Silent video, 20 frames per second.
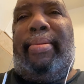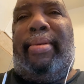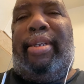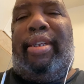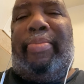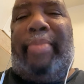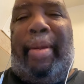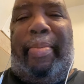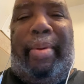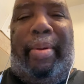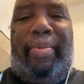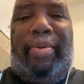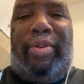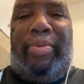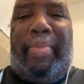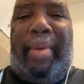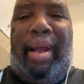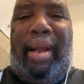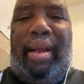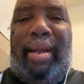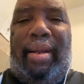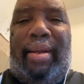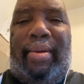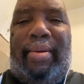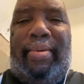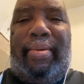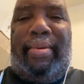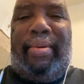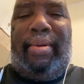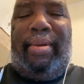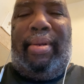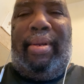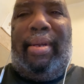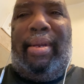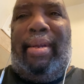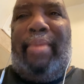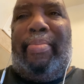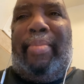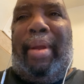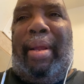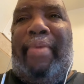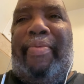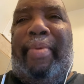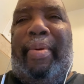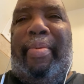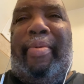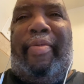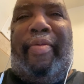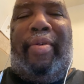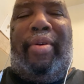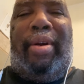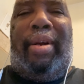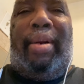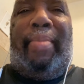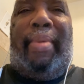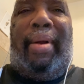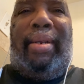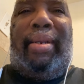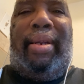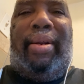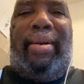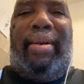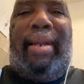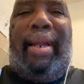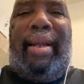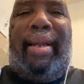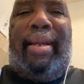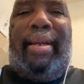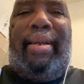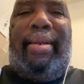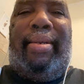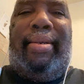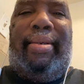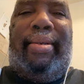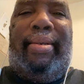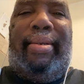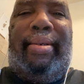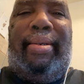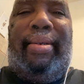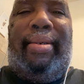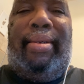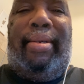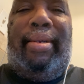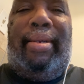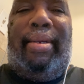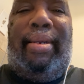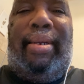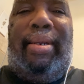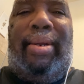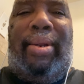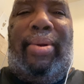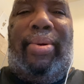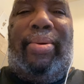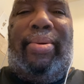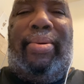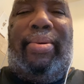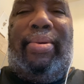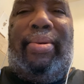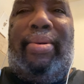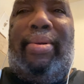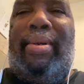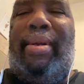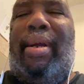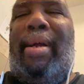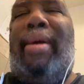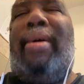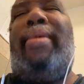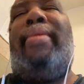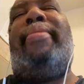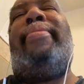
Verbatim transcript: just make people smile, make people feel good about their day. You know, uh,